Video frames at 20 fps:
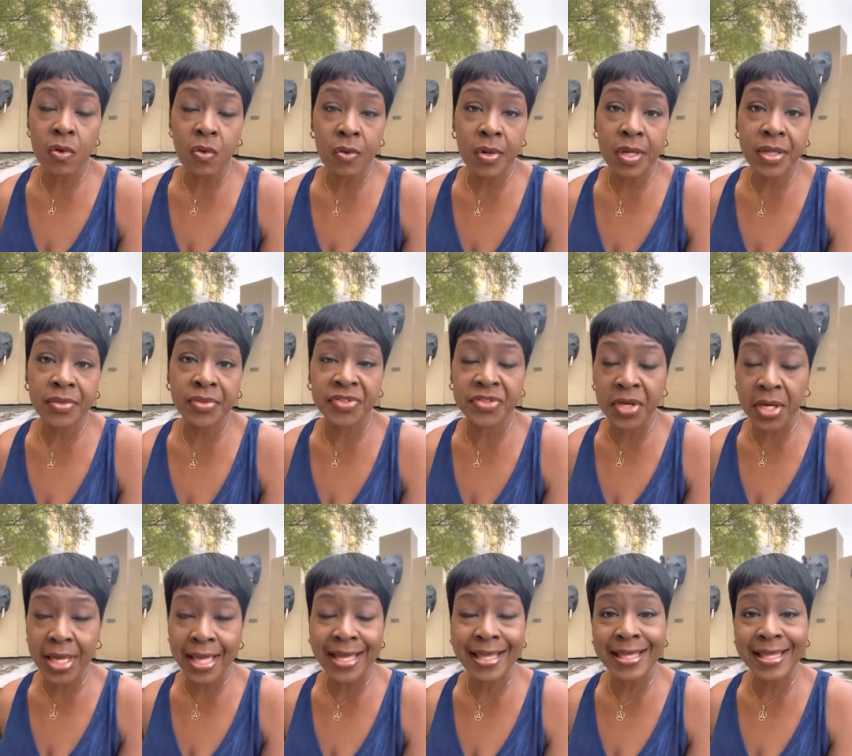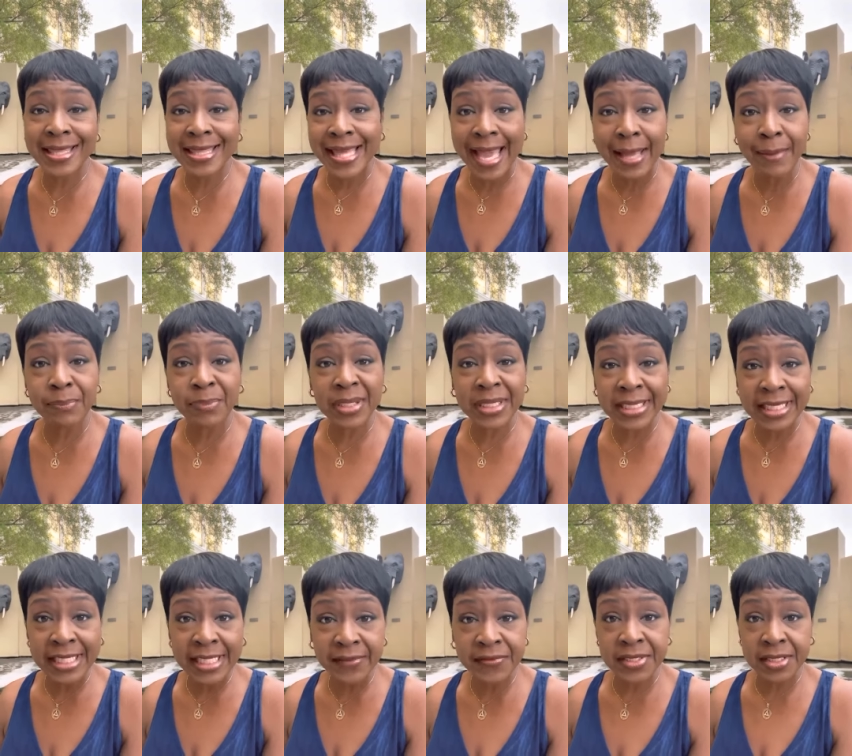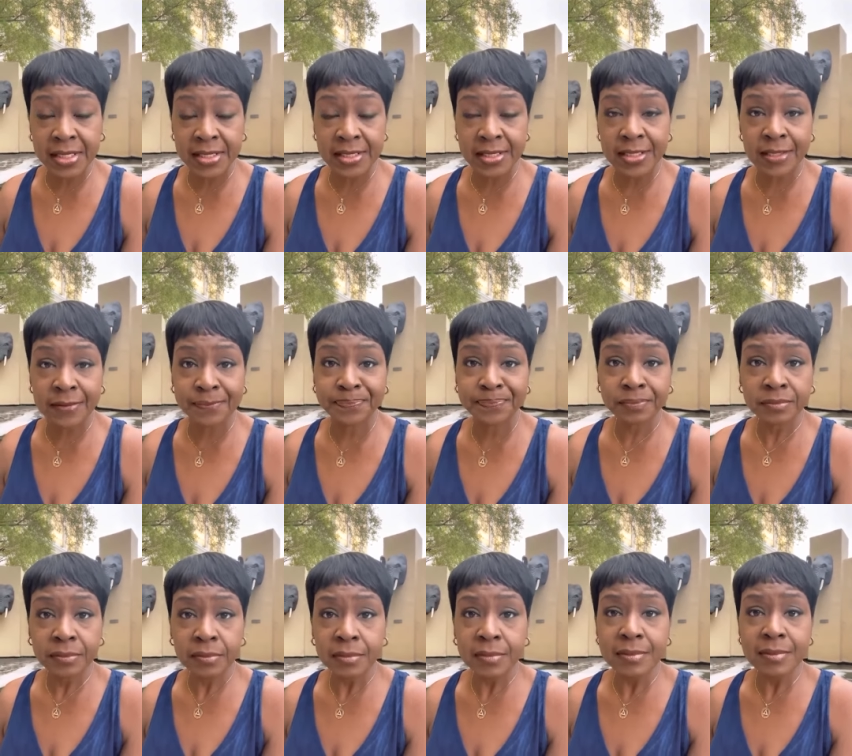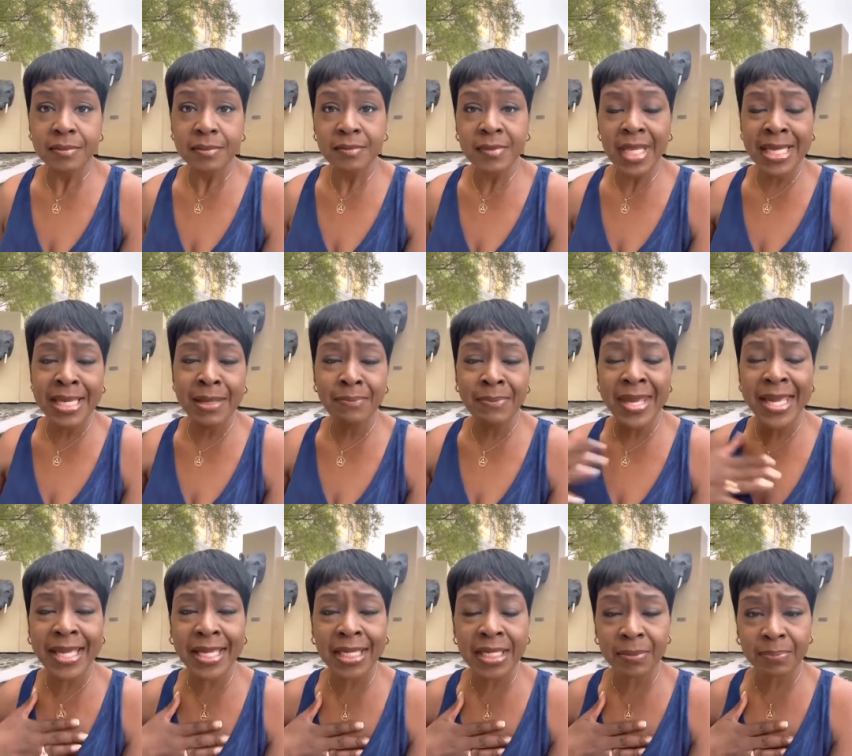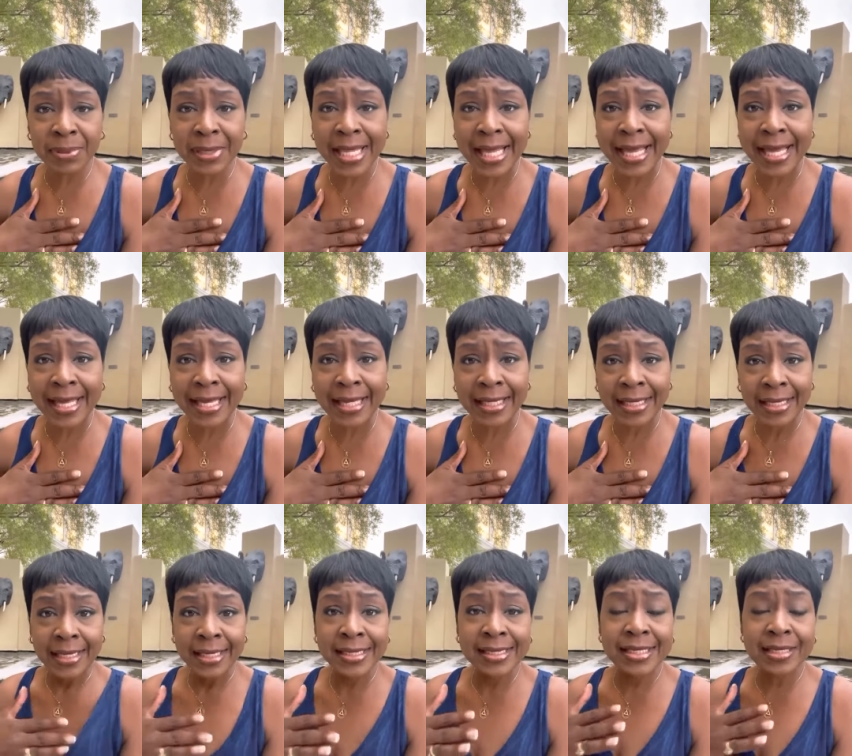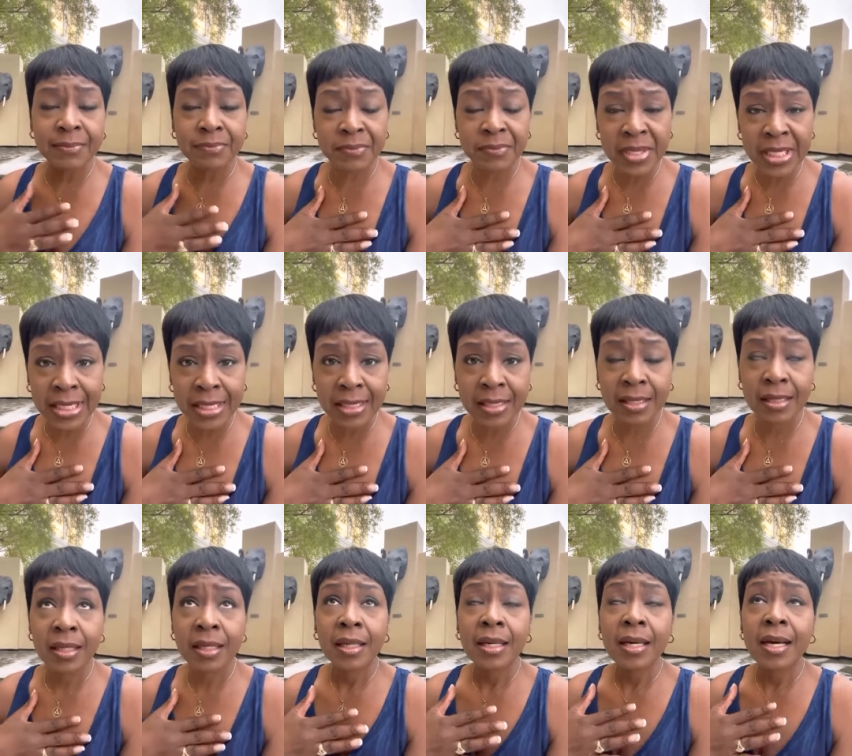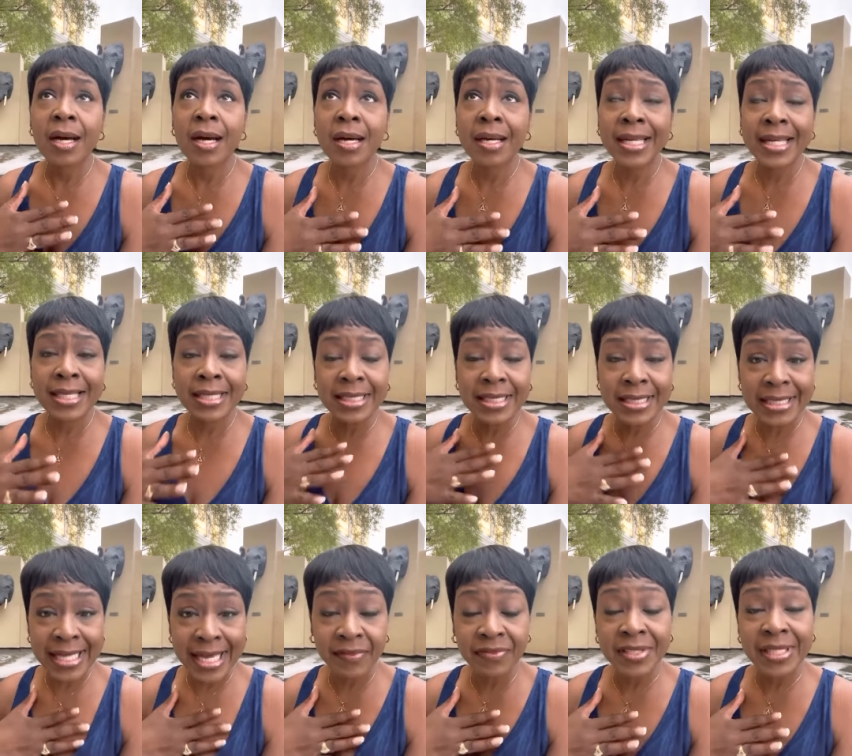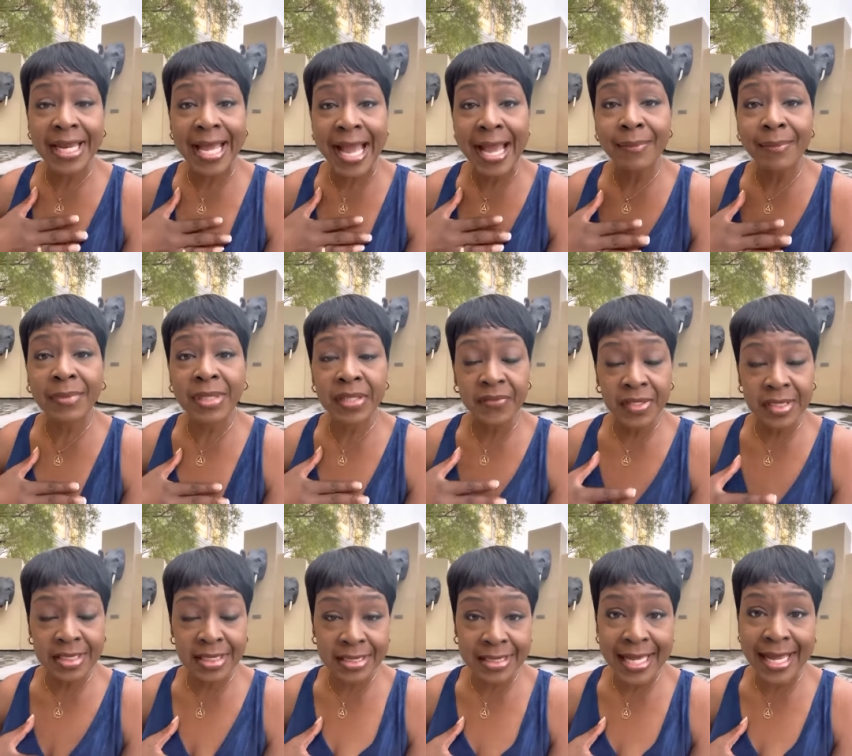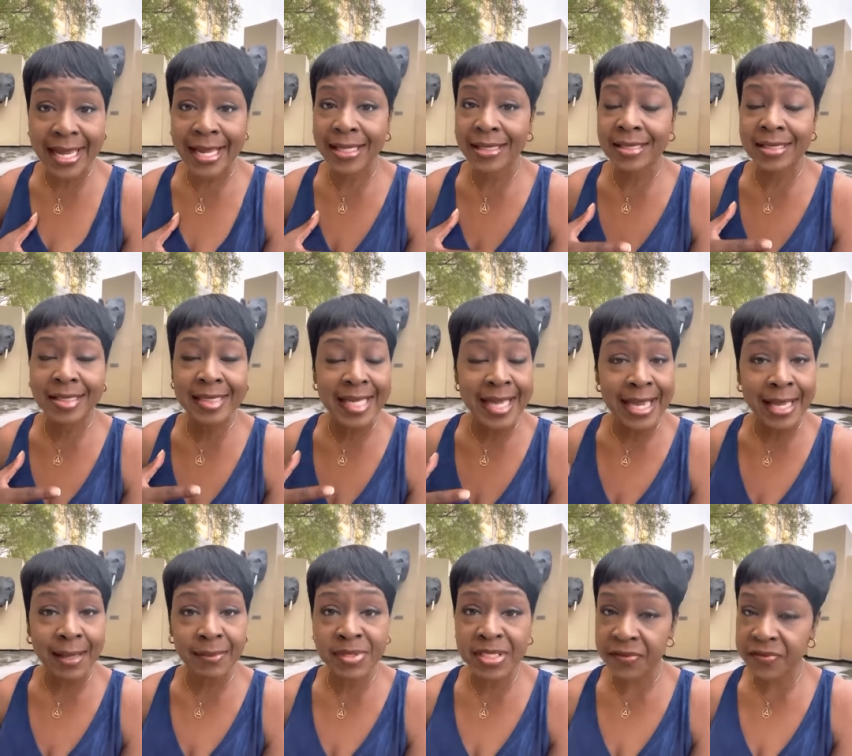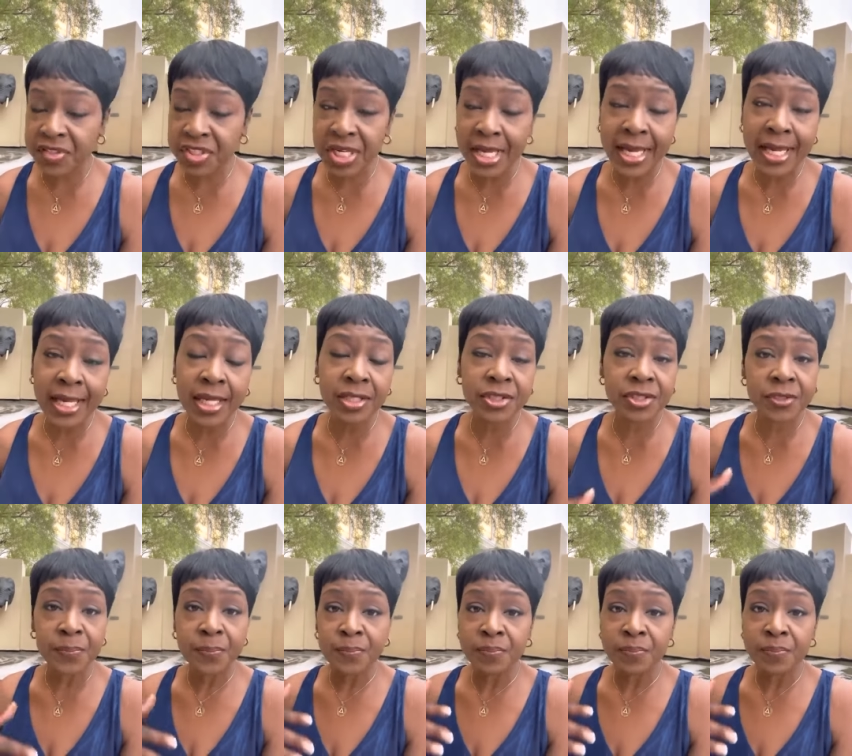on that belief system and make it apply to me in the life that I'm living today. Times have changed.